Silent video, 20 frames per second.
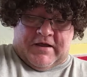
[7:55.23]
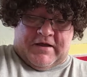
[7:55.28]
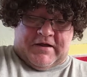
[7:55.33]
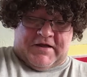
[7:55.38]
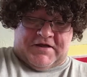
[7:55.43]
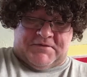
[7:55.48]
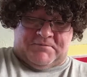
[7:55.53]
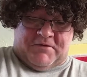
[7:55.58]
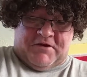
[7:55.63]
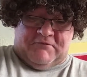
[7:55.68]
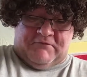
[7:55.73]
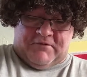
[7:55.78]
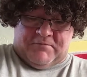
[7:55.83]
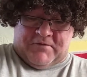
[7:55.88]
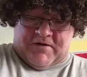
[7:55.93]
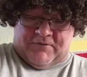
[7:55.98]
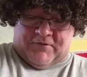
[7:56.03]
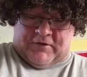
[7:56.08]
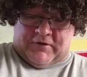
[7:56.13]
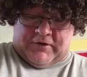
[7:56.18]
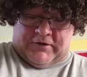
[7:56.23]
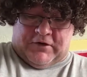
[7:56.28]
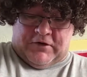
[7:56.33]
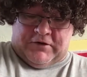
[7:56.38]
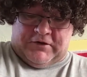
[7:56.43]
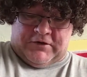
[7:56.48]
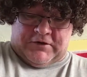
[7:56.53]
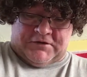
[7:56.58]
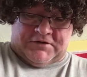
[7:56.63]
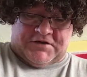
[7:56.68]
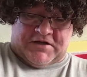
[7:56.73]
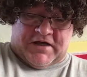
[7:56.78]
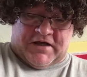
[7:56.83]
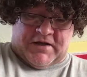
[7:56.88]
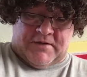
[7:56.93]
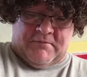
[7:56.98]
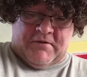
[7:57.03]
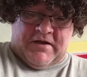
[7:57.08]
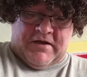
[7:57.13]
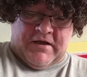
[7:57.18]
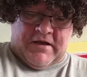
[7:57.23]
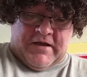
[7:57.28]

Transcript: He's been with me for a long, long time.